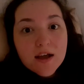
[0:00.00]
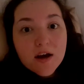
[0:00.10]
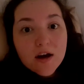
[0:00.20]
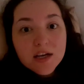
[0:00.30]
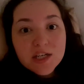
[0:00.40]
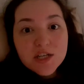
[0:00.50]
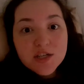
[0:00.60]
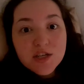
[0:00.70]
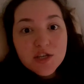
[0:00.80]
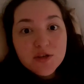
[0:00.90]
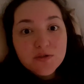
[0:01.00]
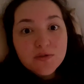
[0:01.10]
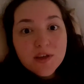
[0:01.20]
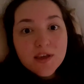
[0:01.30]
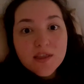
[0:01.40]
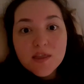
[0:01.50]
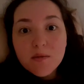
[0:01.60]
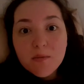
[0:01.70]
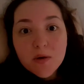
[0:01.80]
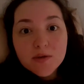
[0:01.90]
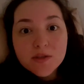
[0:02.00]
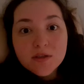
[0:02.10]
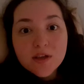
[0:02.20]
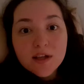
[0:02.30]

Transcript: caution you in the most